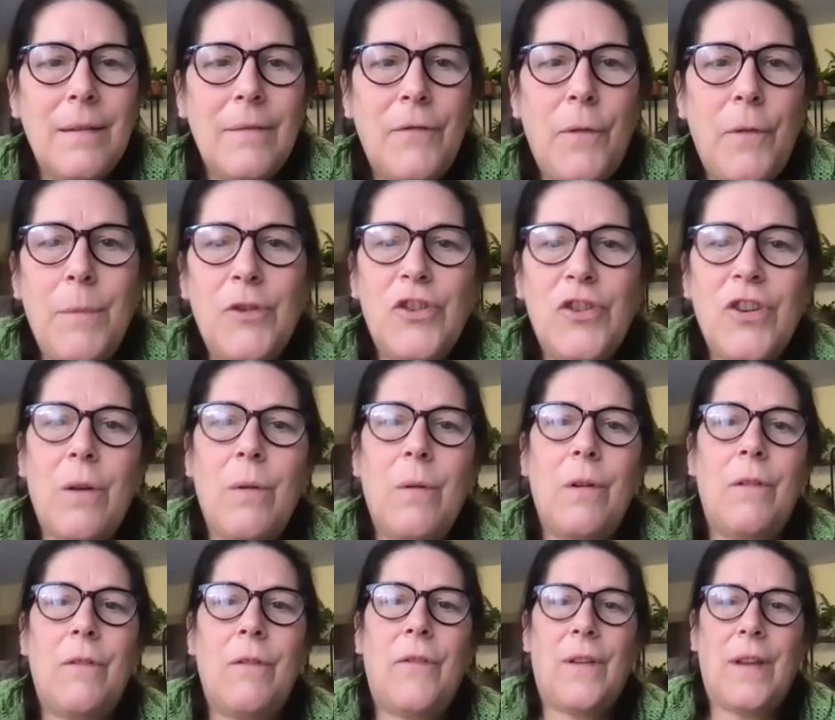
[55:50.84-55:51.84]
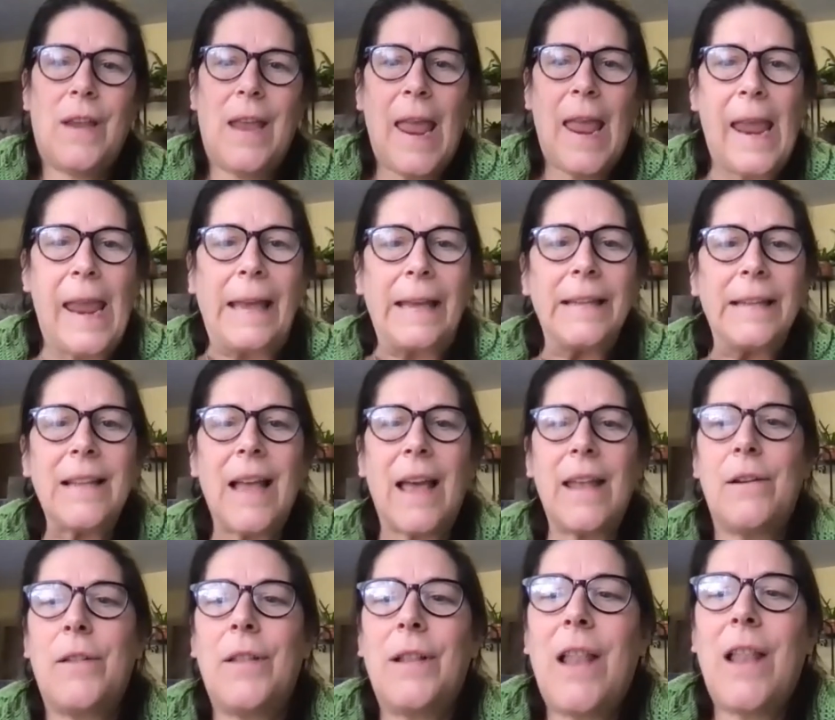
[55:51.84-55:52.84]
from a show of hand, I
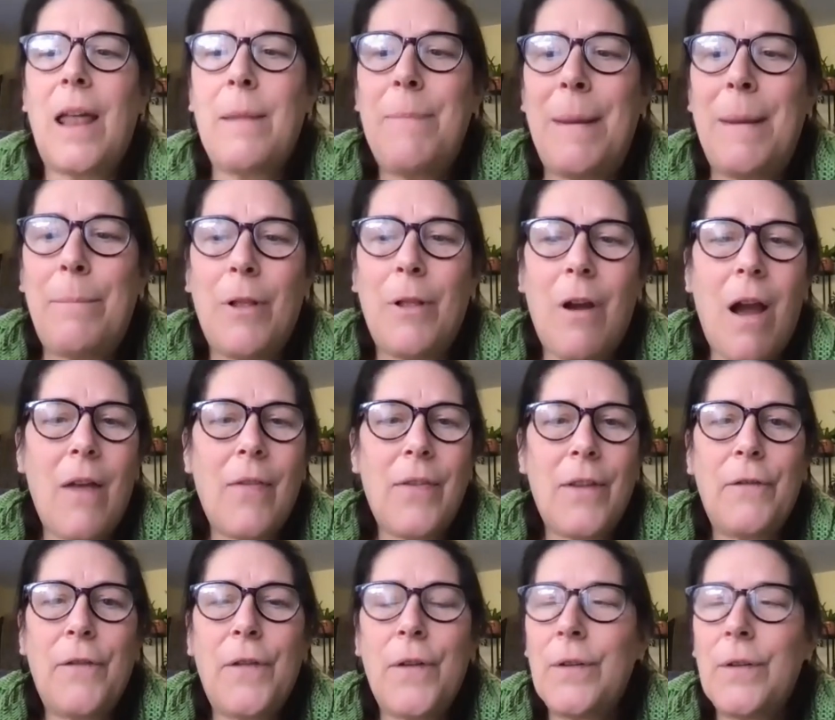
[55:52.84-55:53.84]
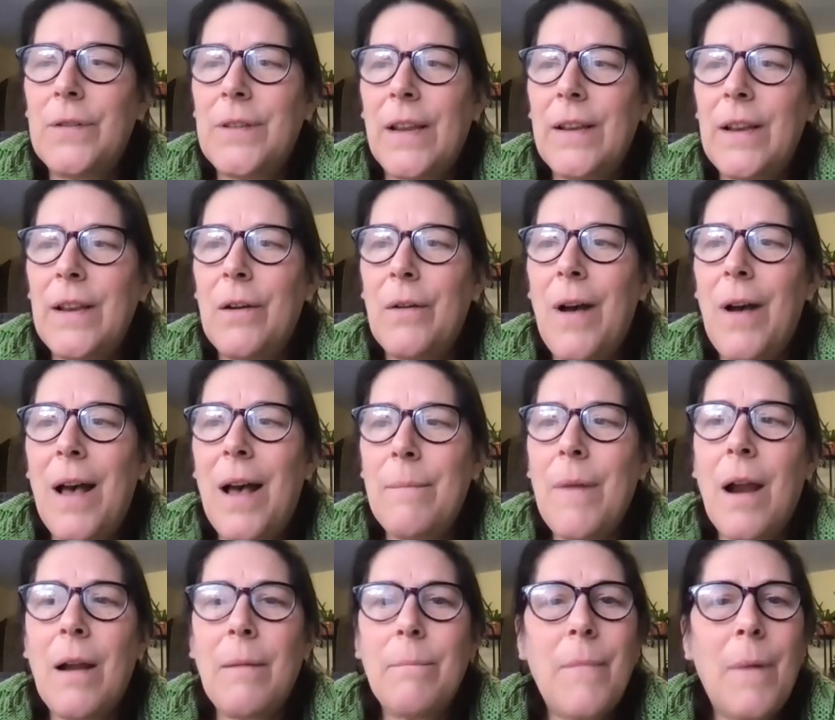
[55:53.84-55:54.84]
don't know, a lot of people are on their phones, I know. Um,
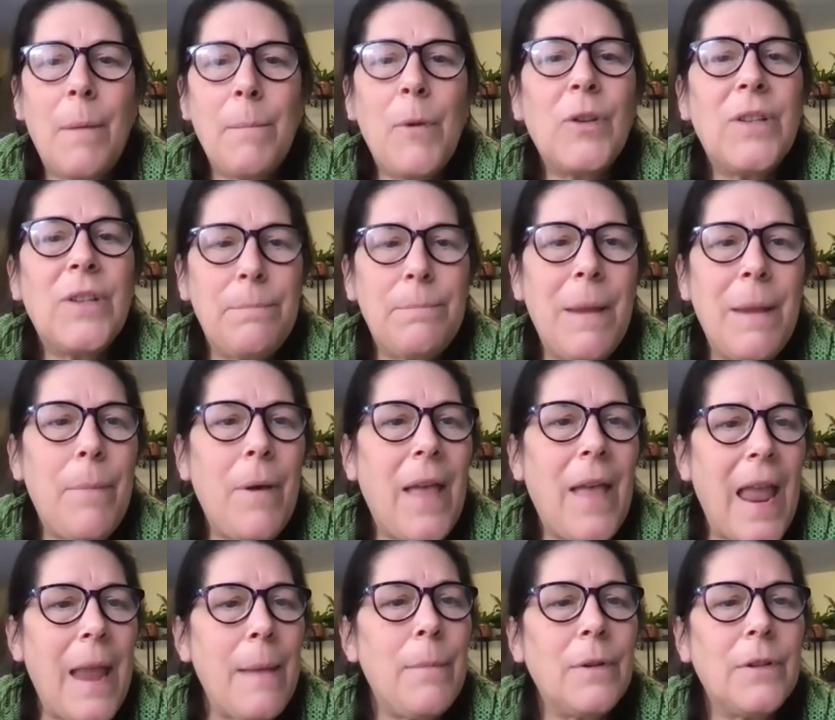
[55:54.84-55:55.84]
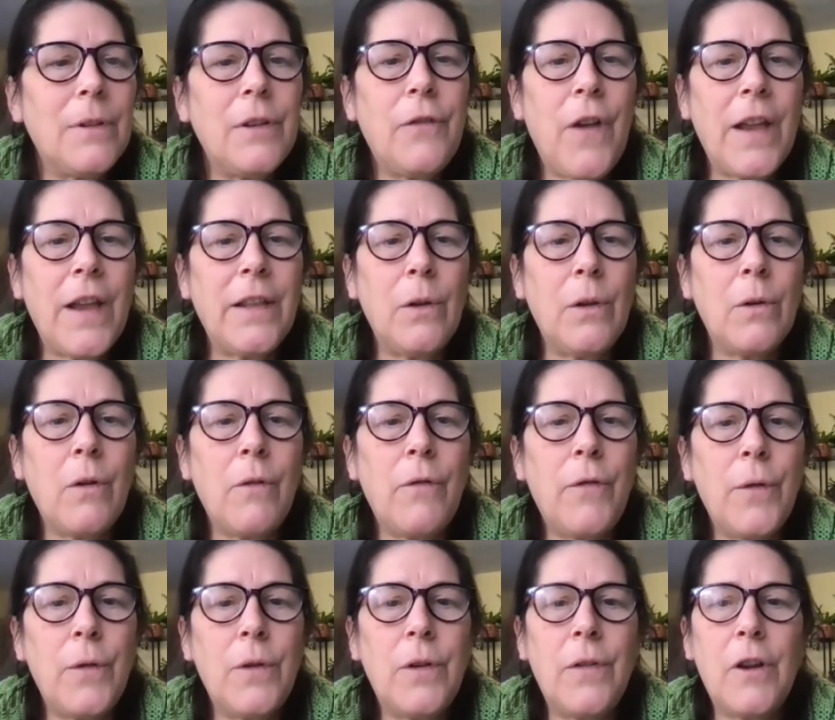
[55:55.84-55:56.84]
are, are most people able to find local
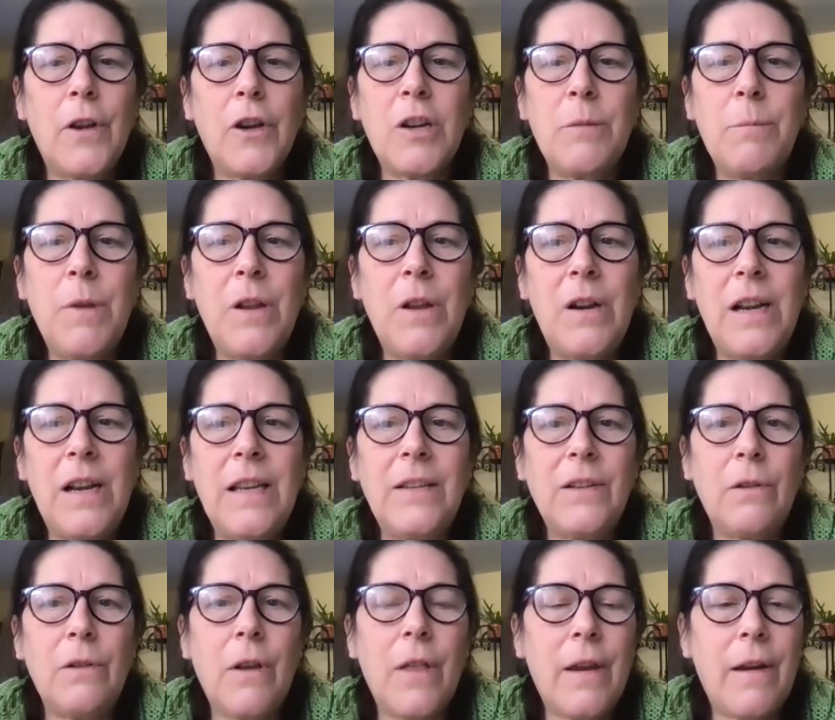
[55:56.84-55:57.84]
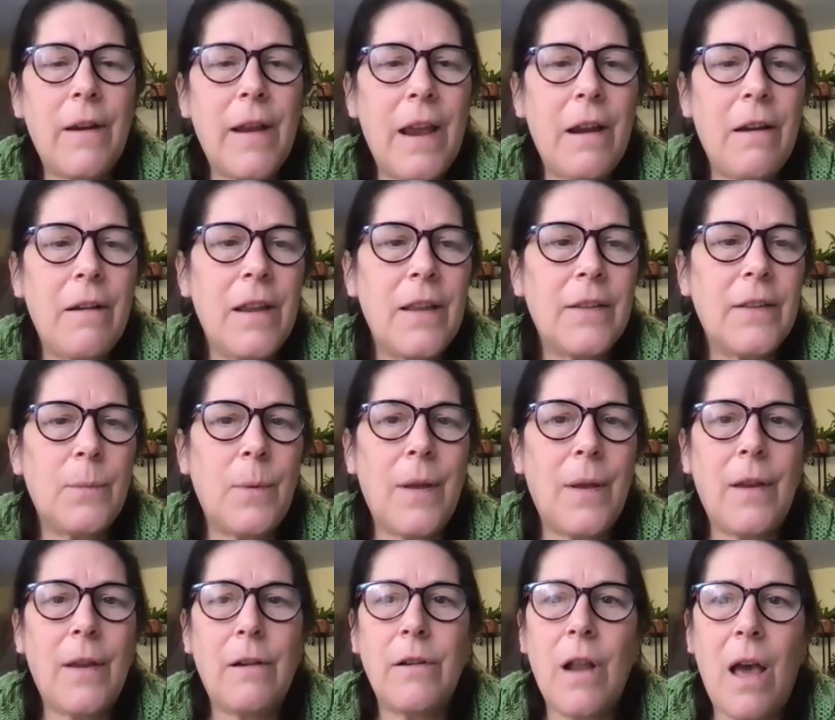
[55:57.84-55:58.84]
food in their communities or are there areas where
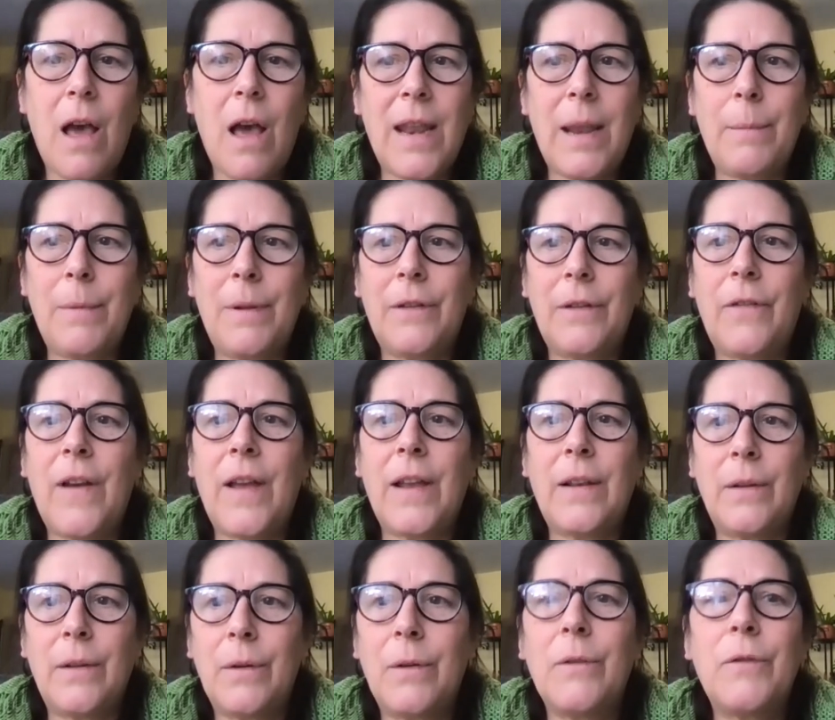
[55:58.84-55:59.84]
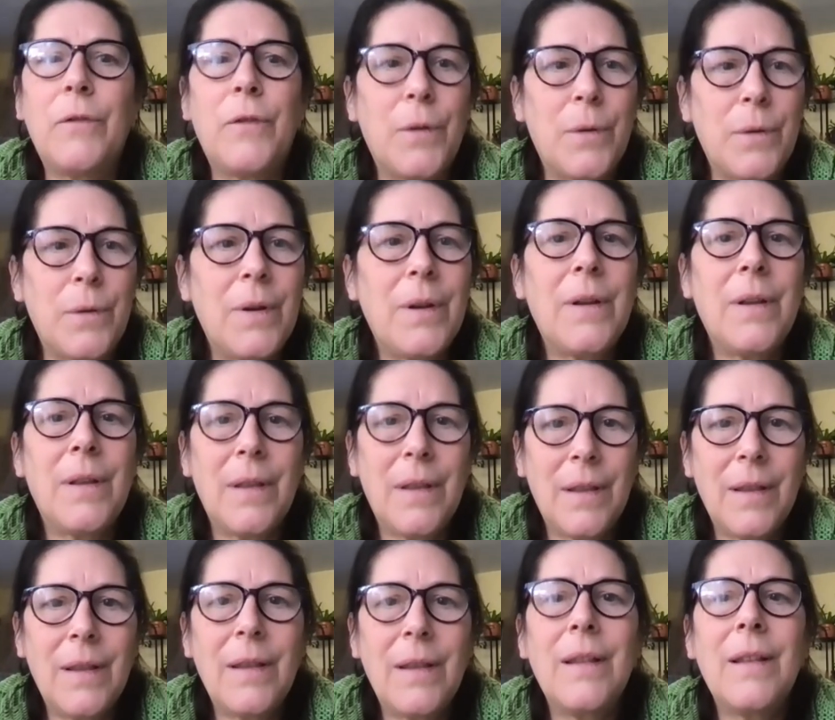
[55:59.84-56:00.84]
they're not able to find local food?
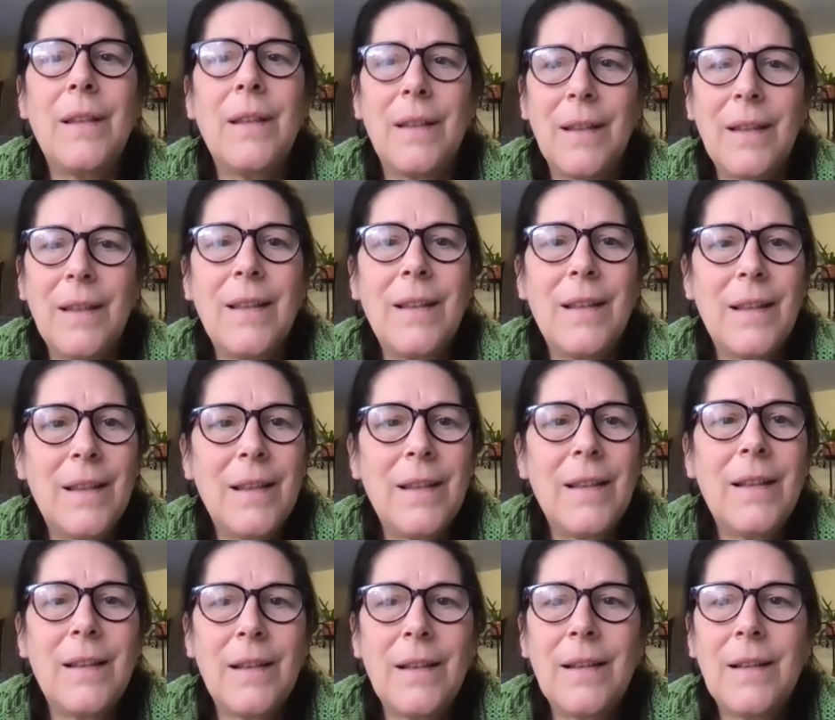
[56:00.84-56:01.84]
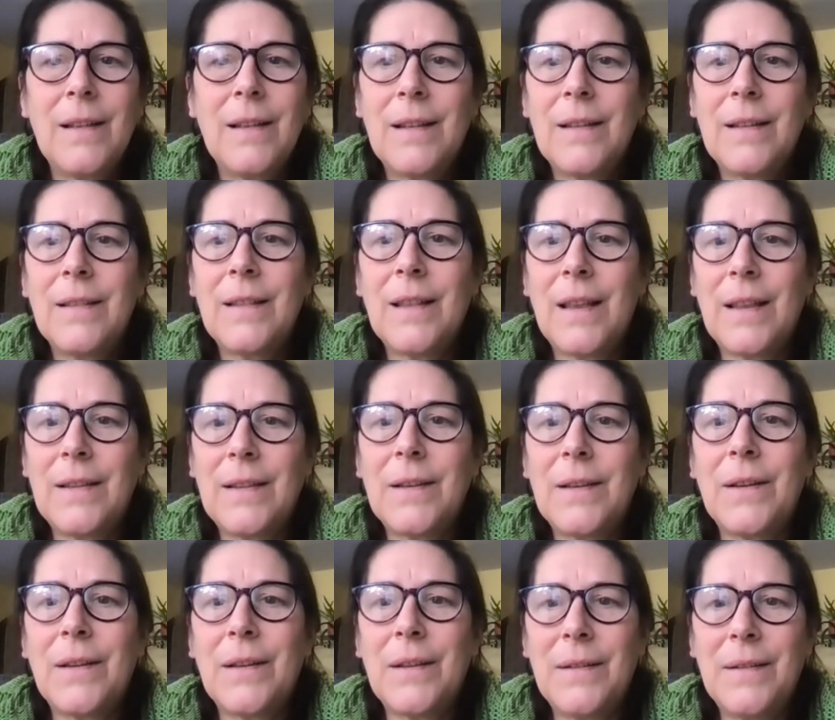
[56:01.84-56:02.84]
Yeah. That's
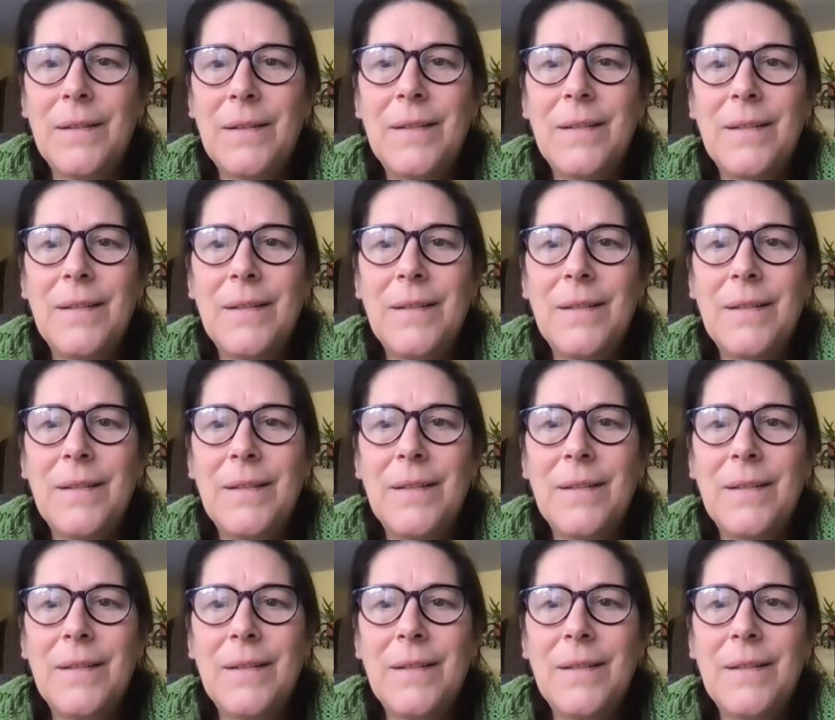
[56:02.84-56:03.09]
good.